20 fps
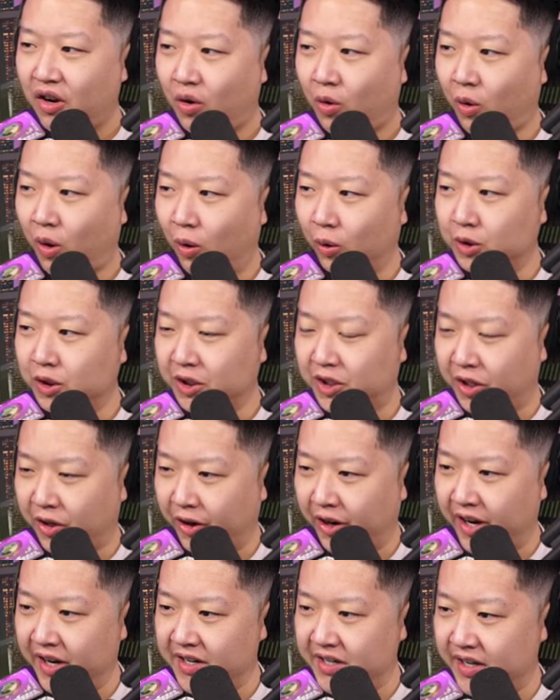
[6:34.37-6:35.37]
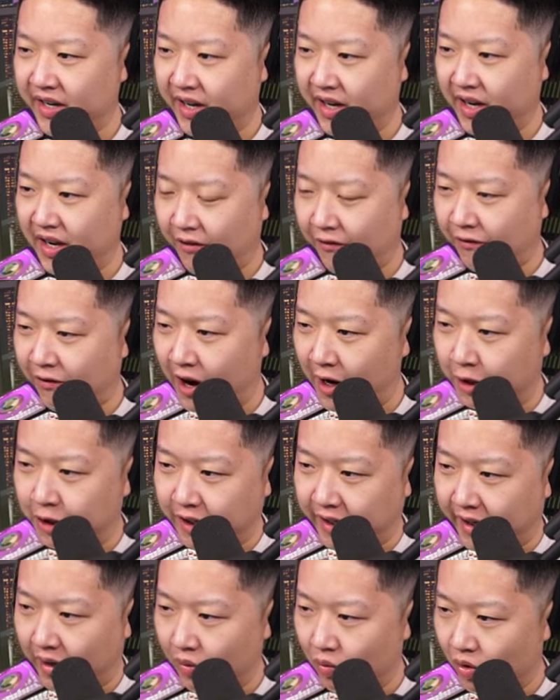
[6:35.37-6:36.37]
Crow should turn into fried
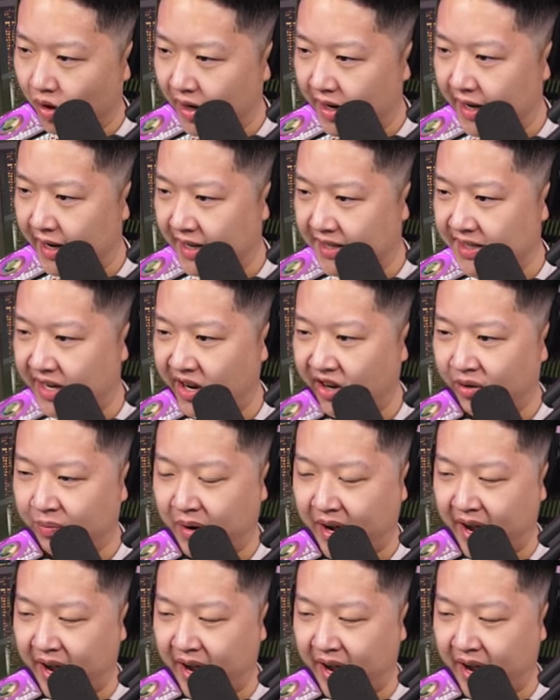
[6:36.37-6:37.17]
chicken when he gets killed by